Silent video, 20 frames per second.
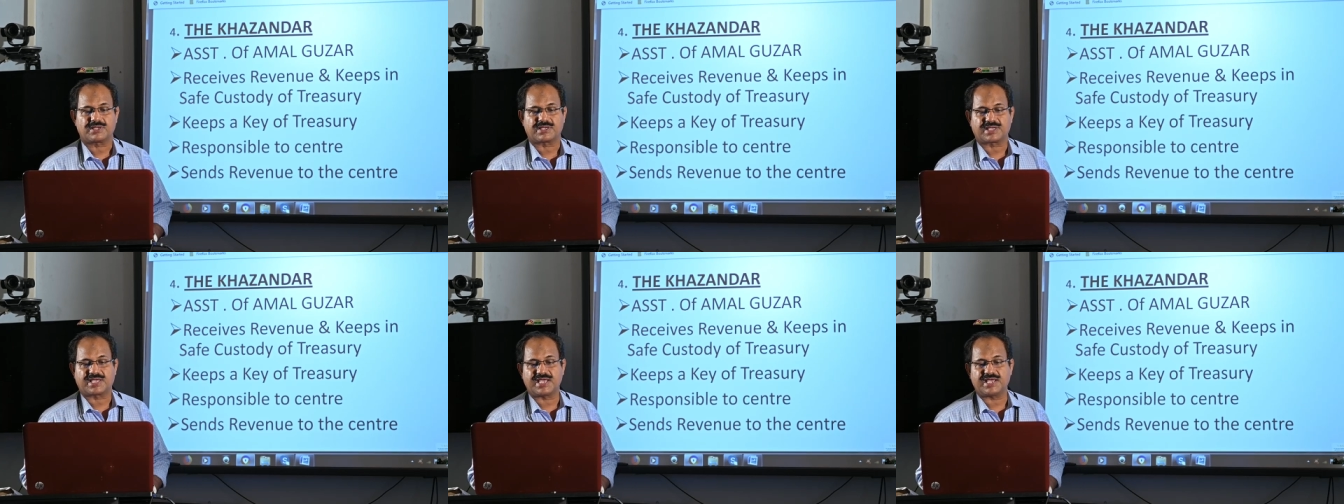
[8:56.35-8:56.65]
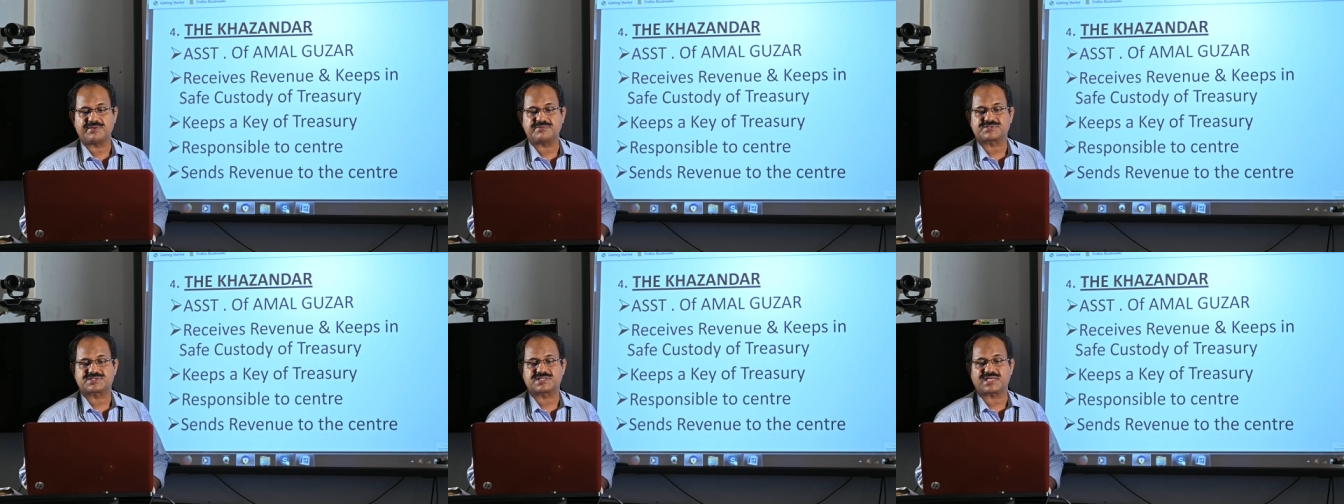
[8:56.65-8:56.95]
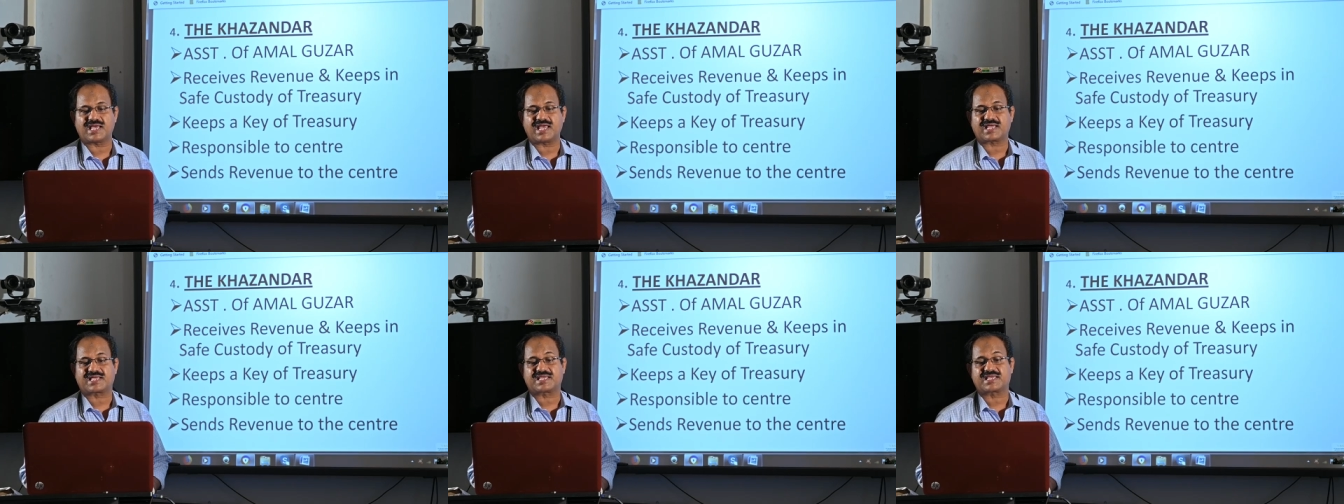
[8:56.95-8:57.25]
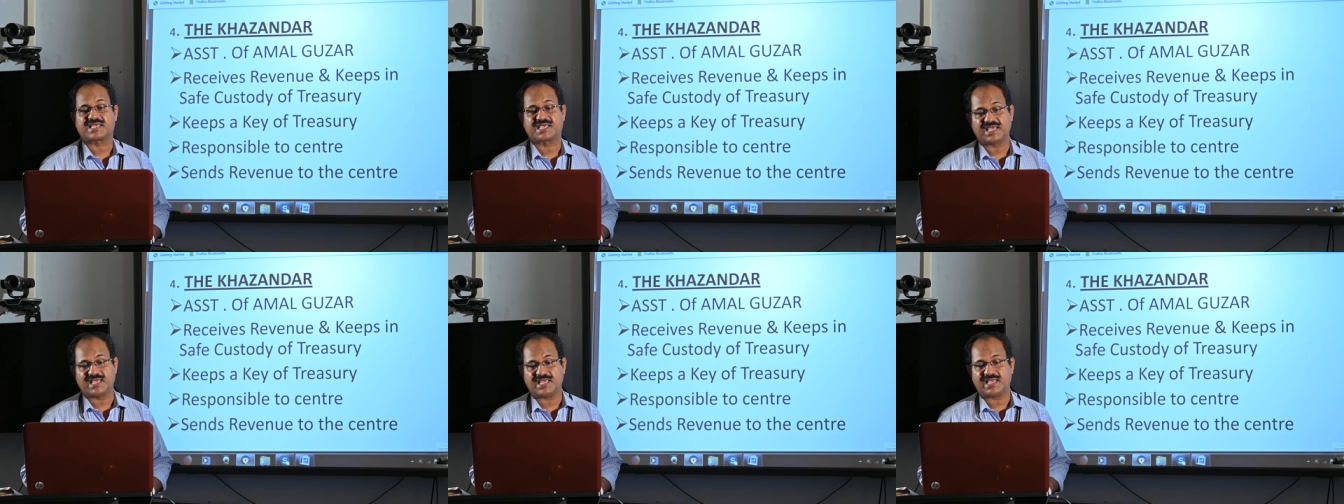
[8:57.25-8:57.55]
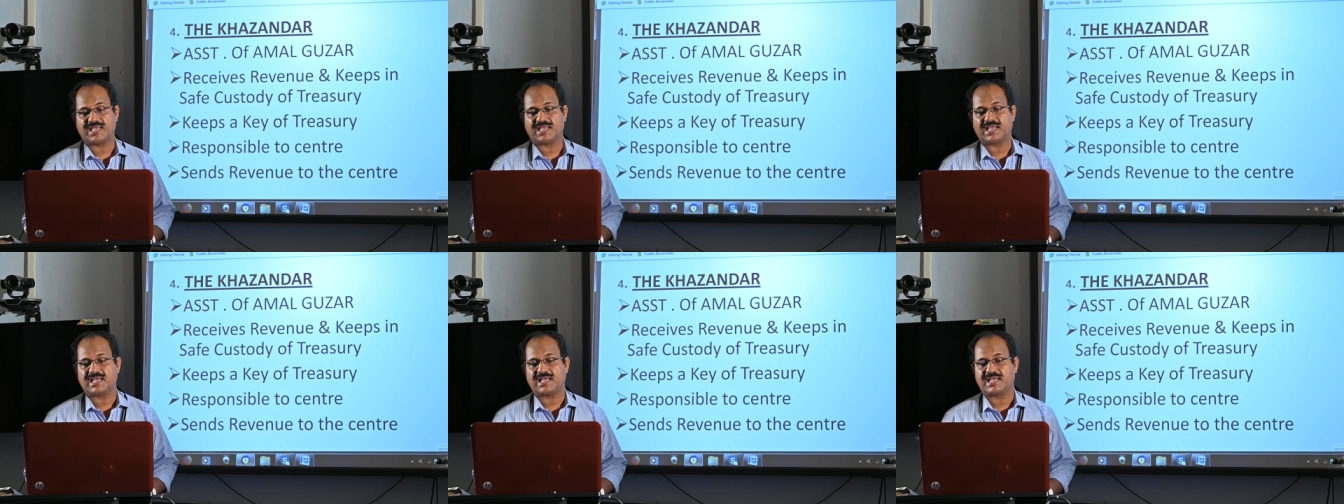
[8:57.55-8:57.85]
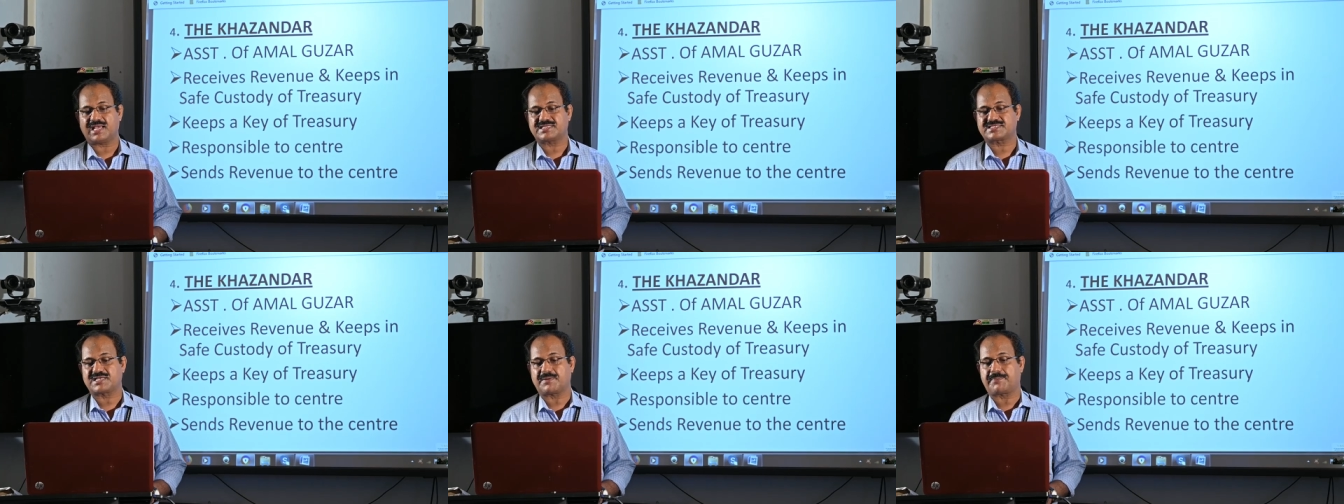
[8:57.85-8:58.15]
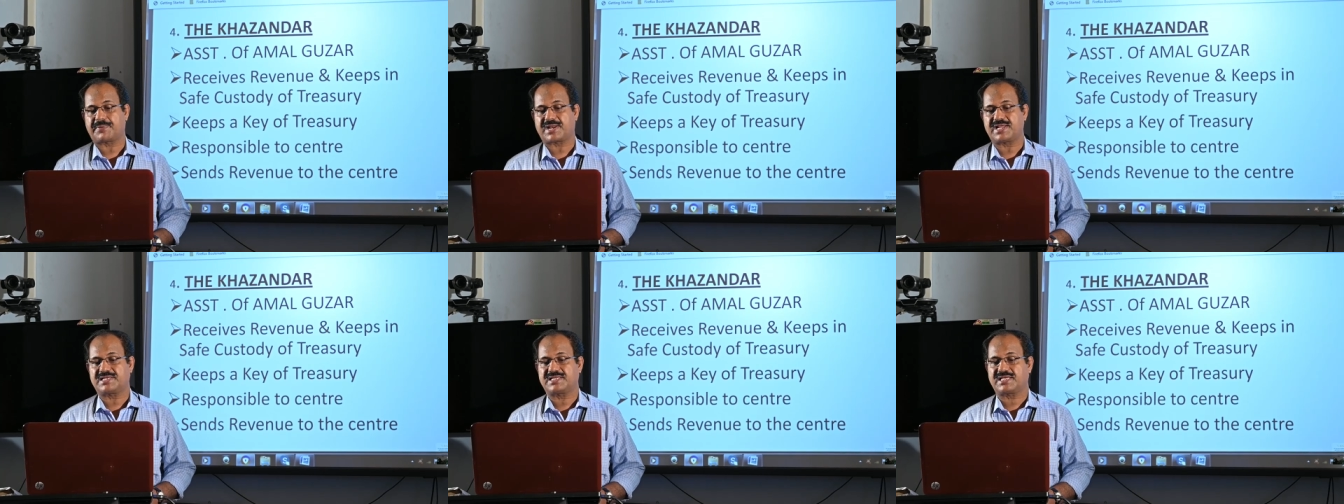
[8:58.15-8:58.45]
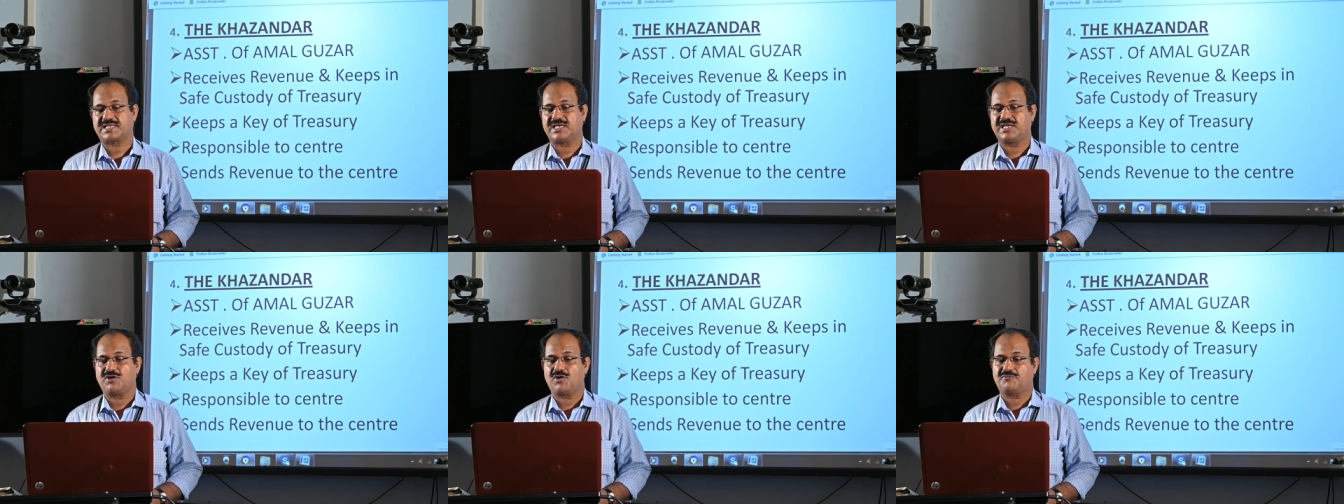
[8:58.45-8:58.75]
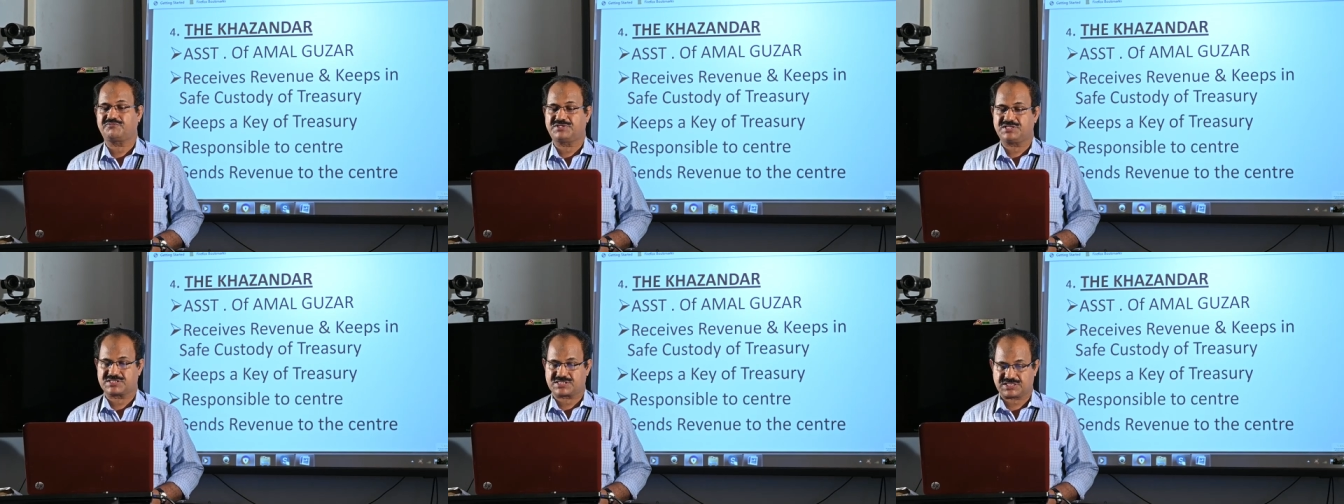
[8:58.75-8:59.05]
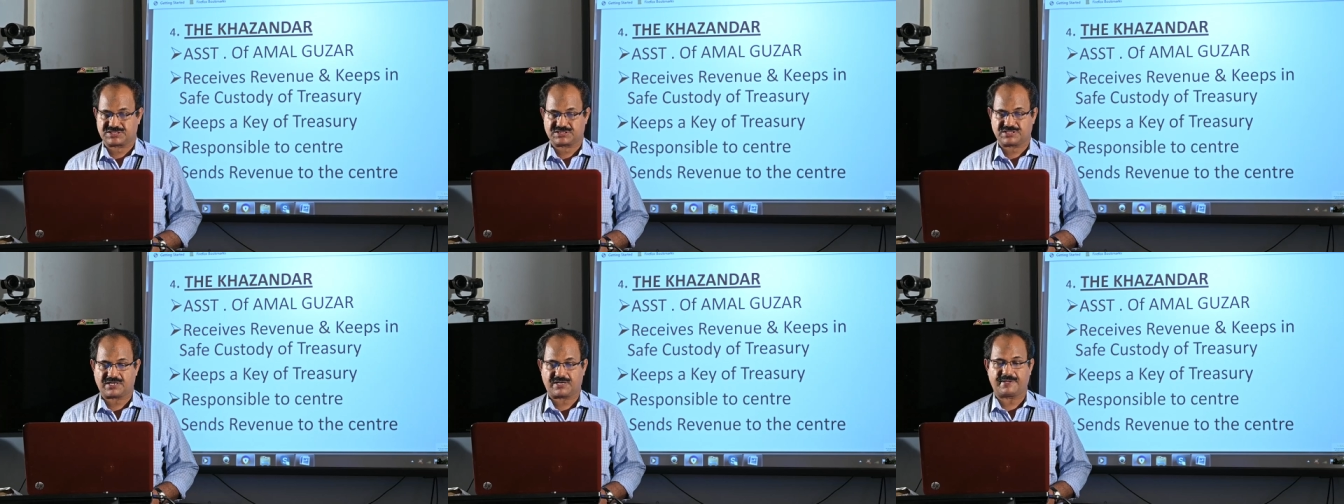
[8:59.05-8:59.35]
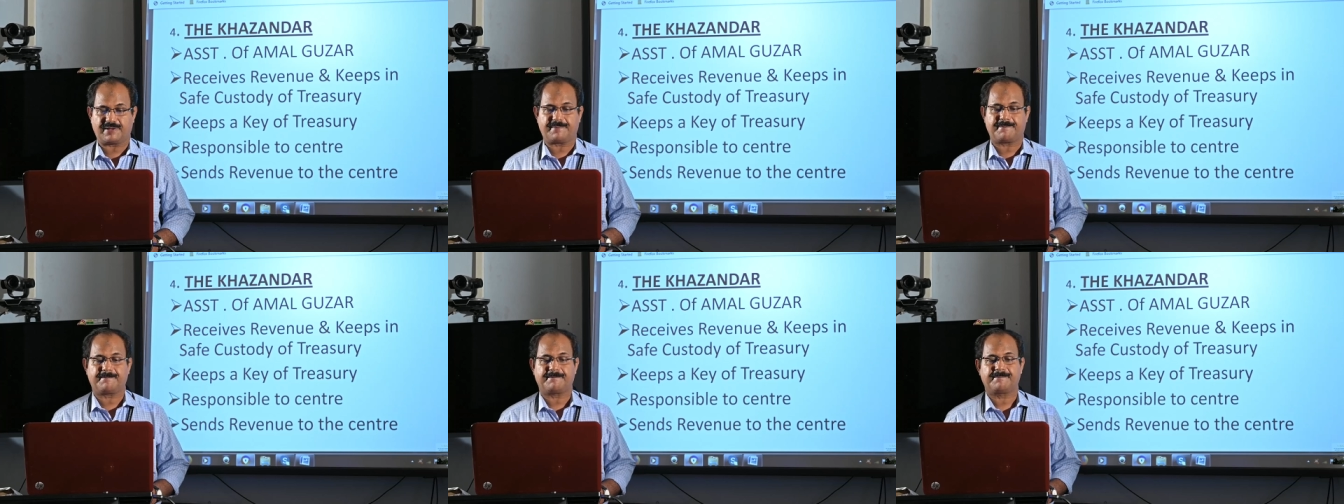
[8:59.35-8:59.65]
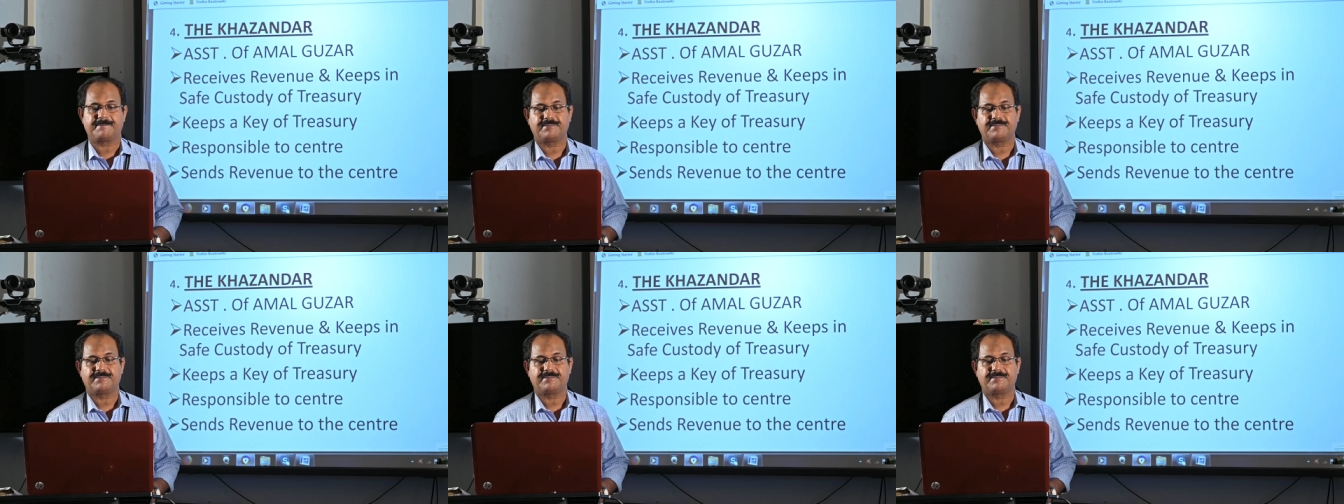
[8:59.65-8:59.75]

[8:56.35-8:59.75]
keeps a key, a separate key of the treasury,